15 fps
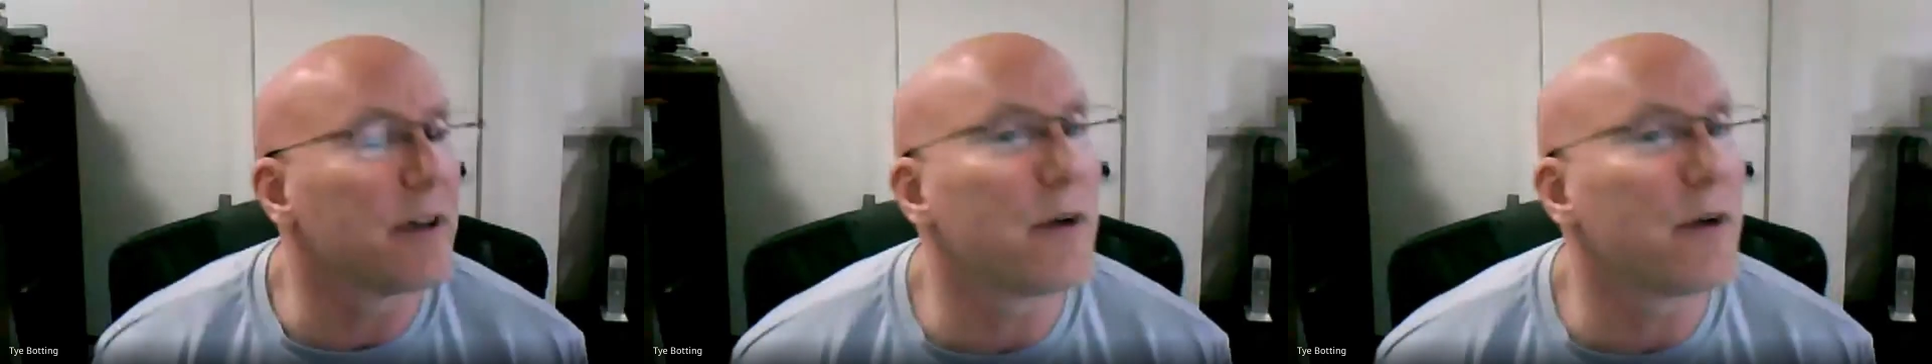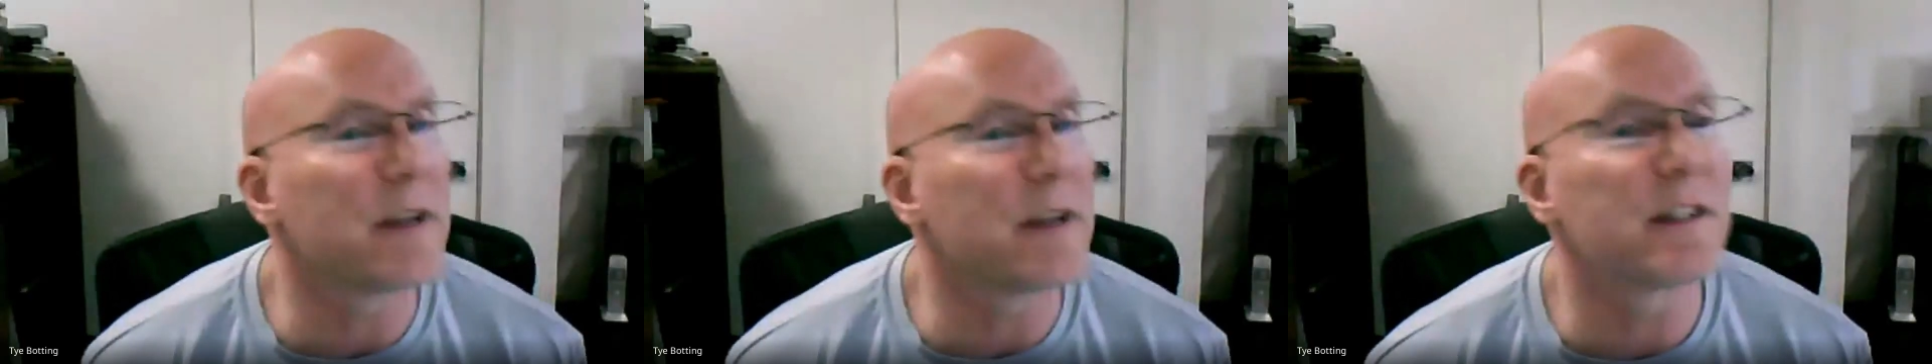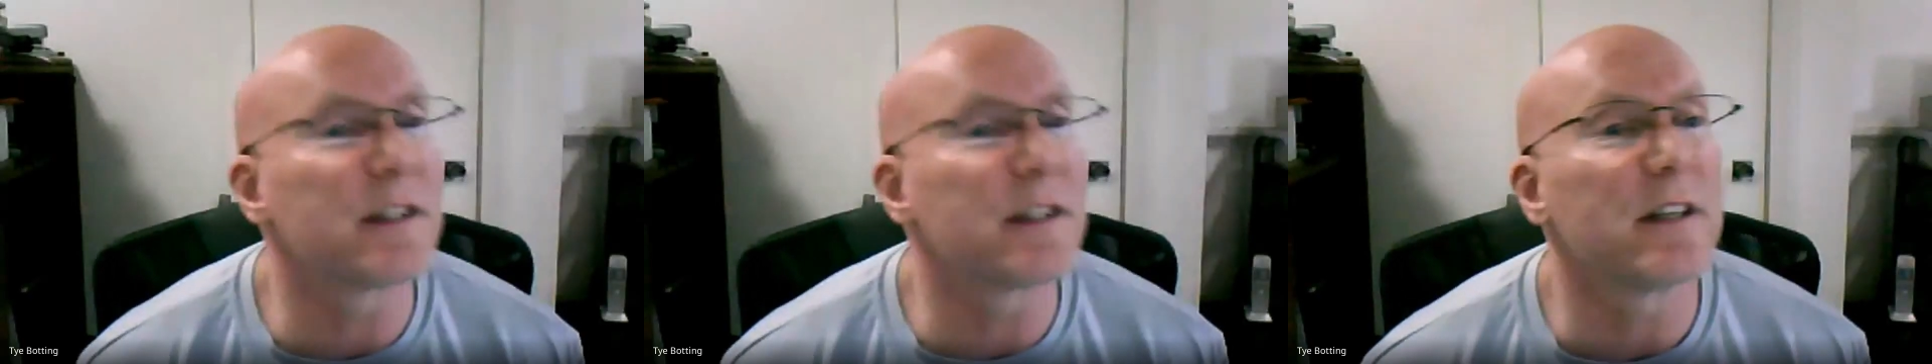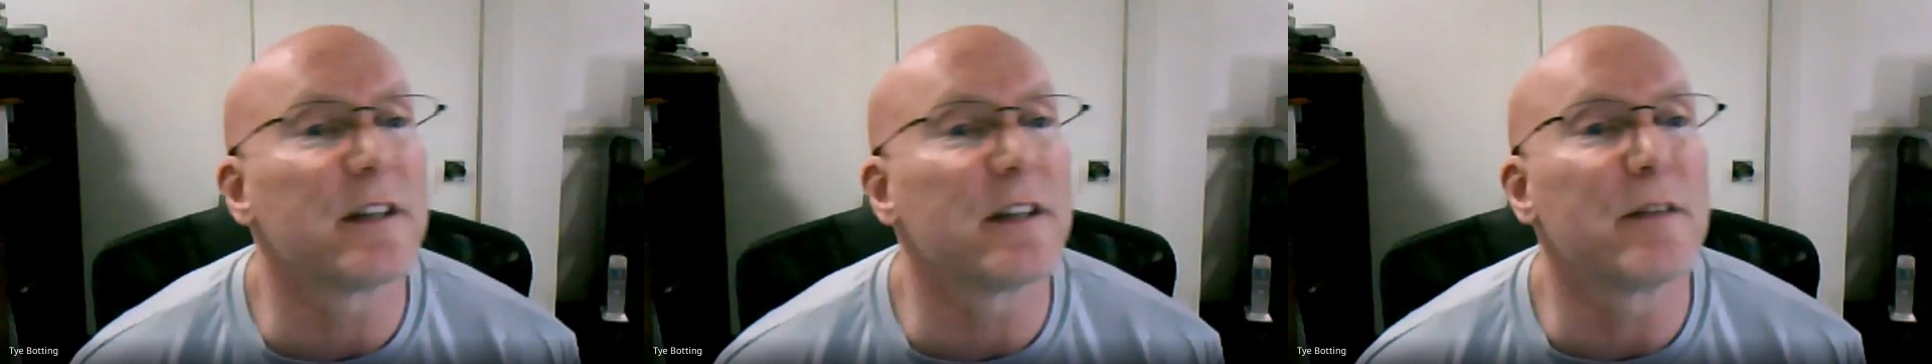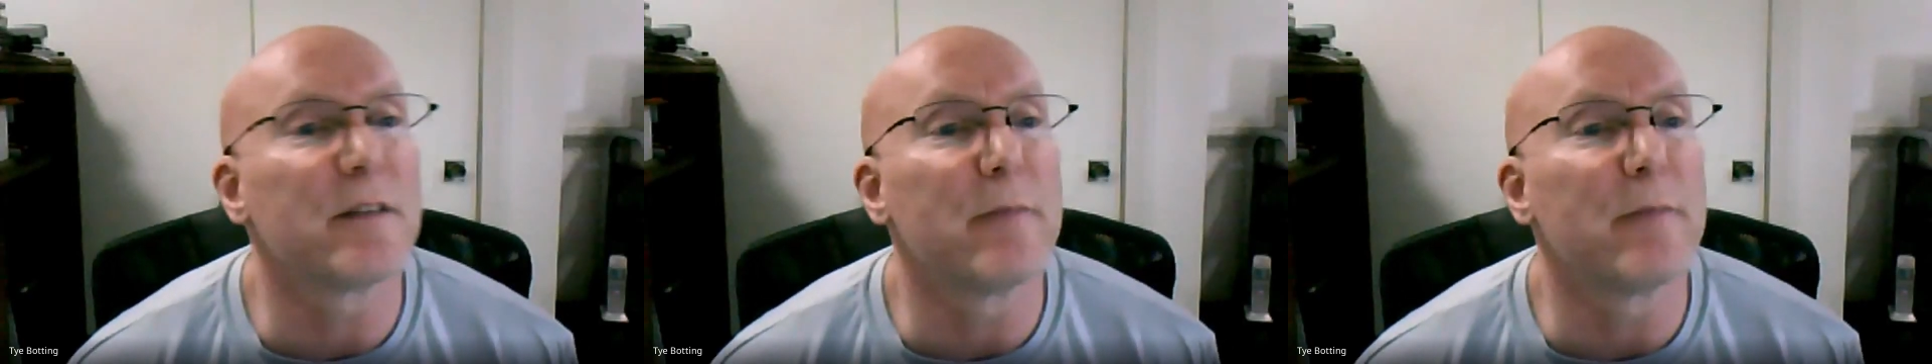you as
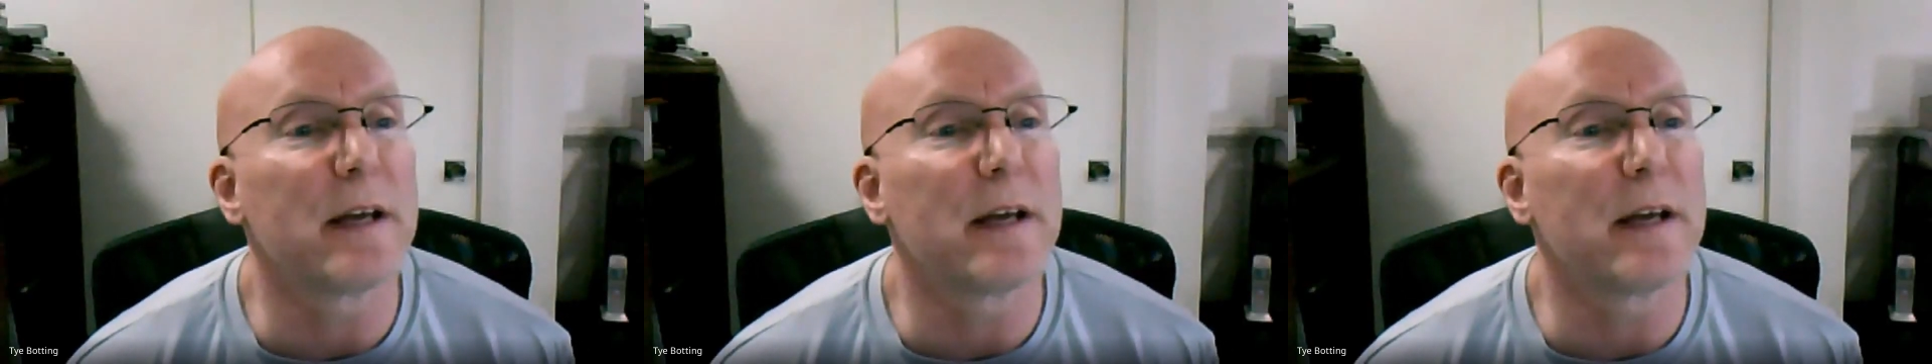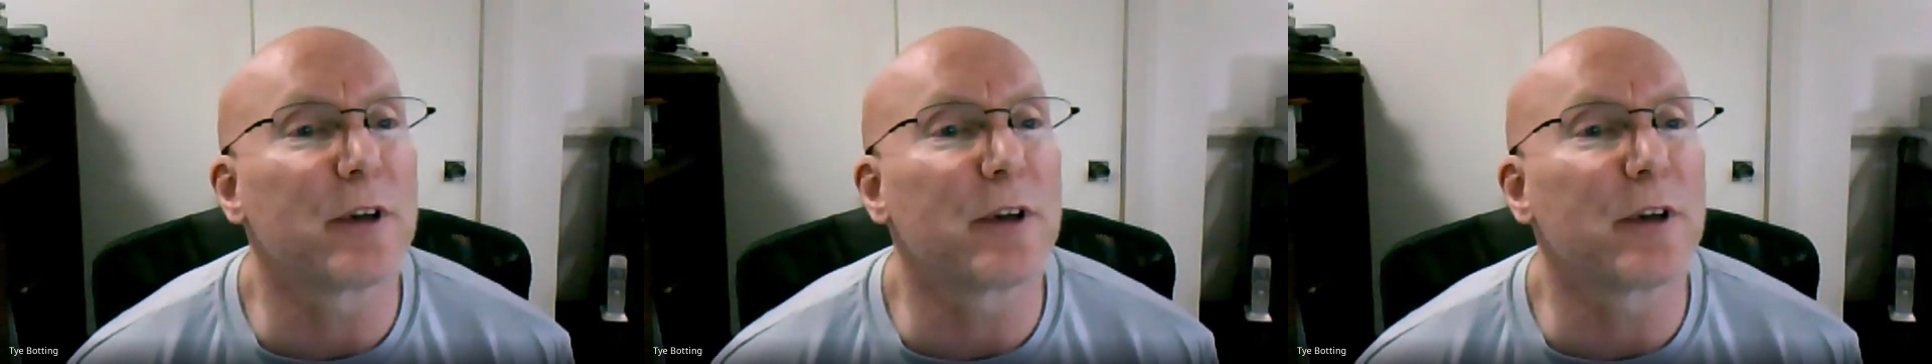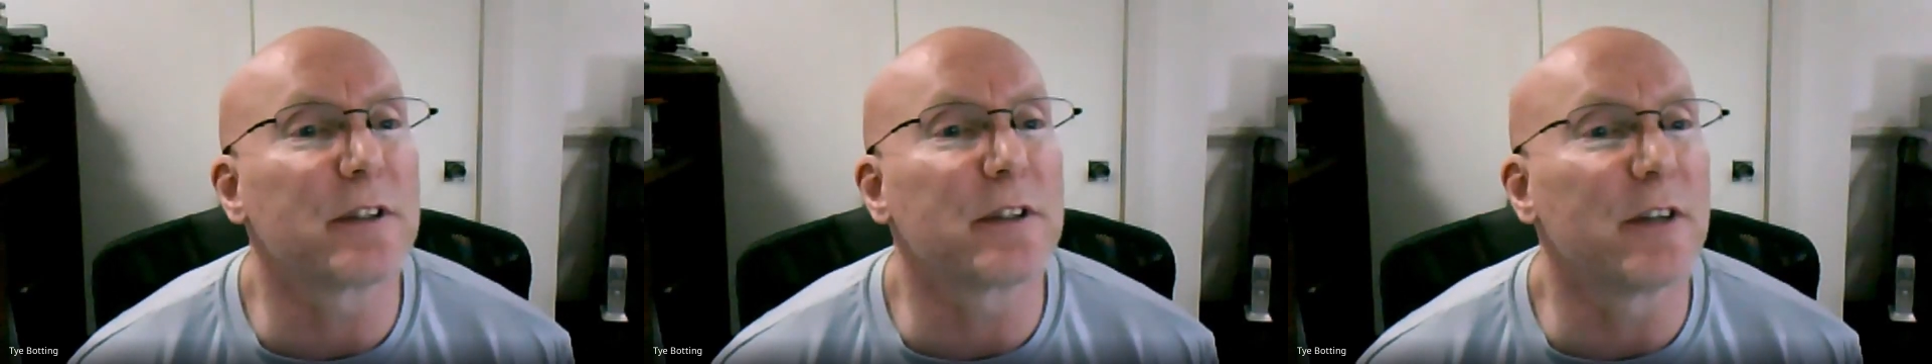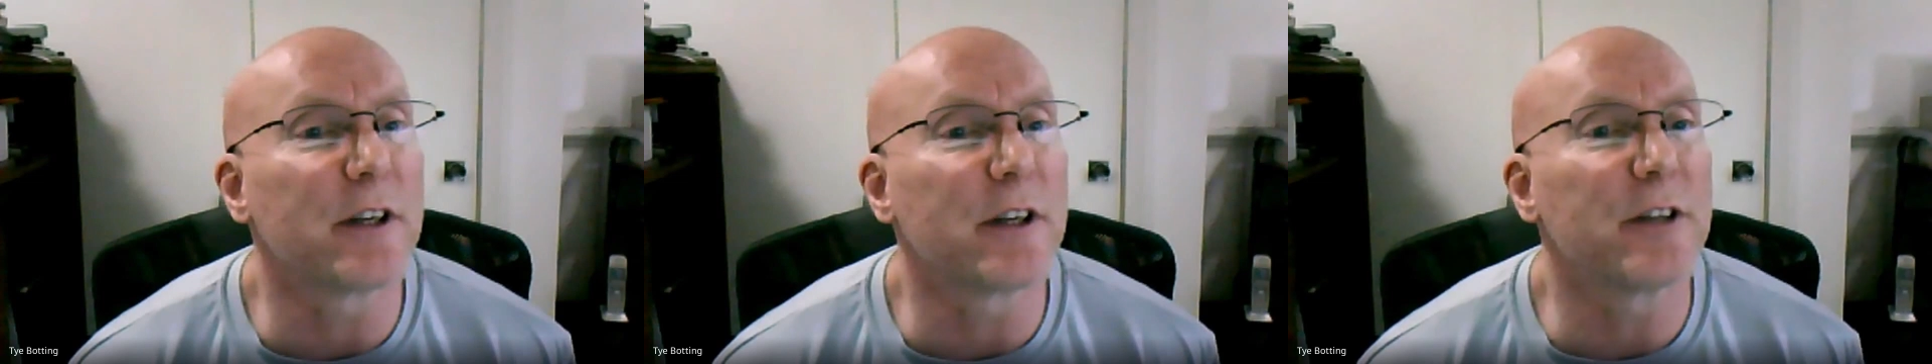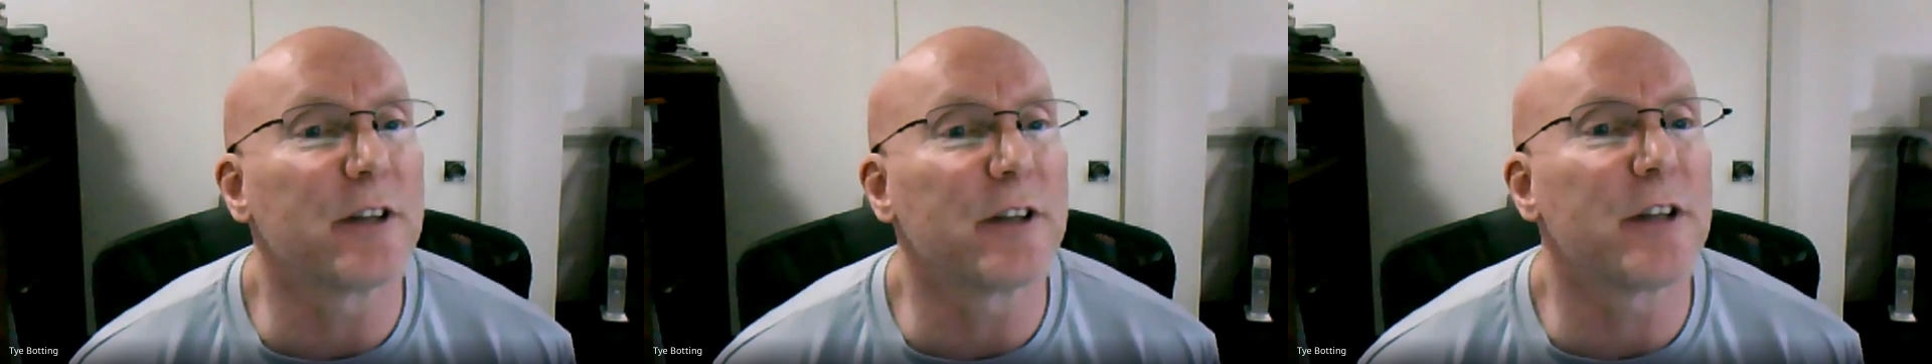the main person
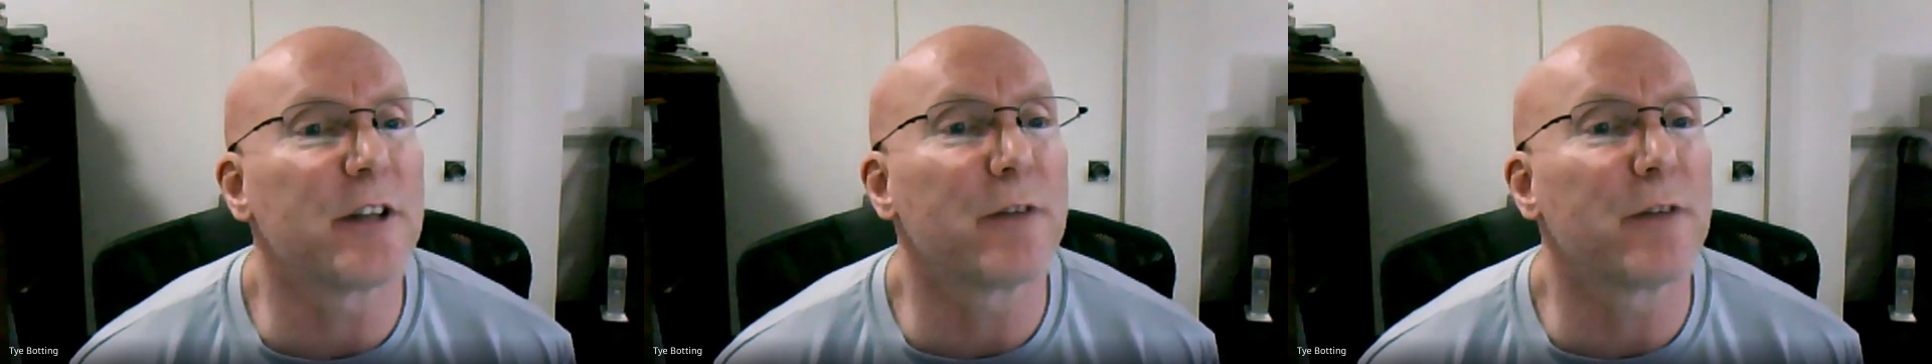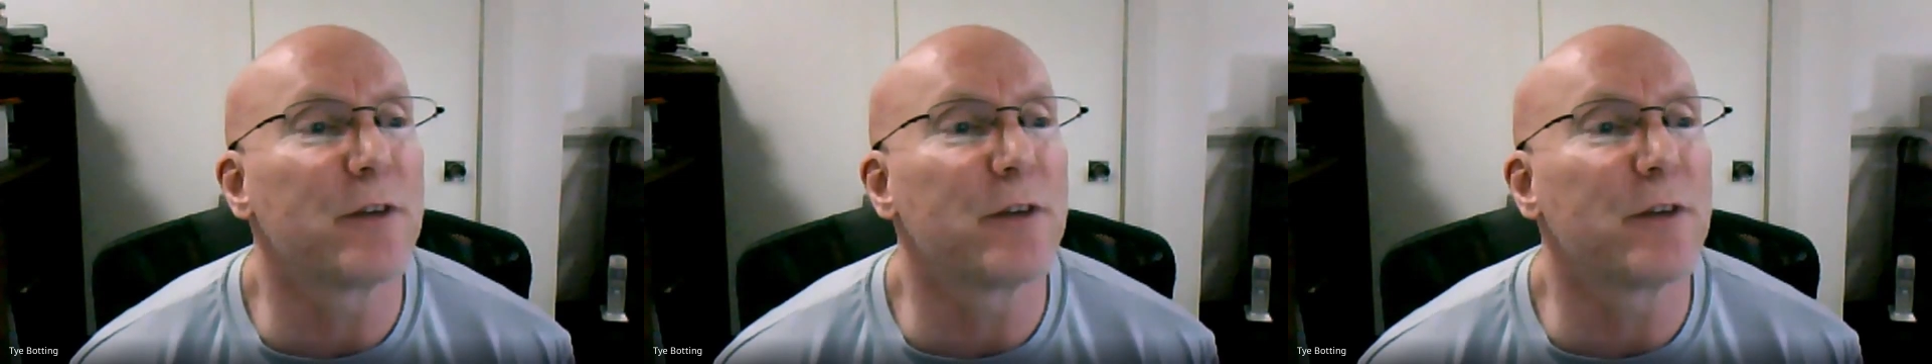looking at yourself,